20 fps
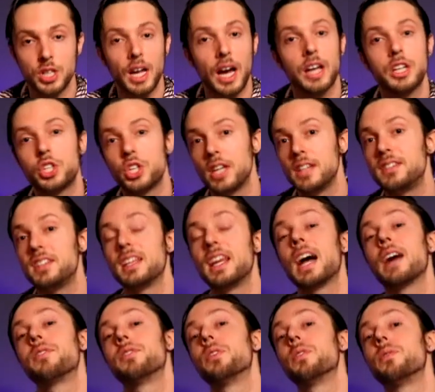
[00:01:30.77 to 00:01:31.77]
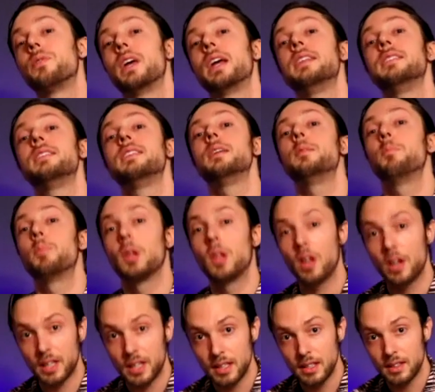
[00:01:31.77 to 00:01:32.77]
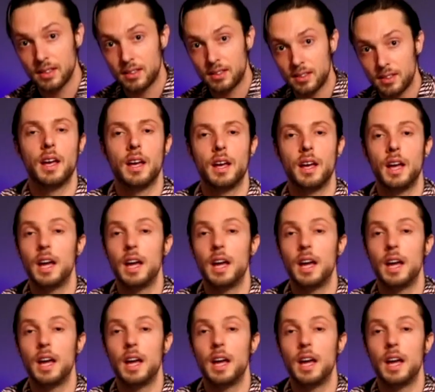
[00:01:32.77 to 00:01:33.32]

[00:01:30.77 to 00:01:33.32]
not chasing after fancy plugins.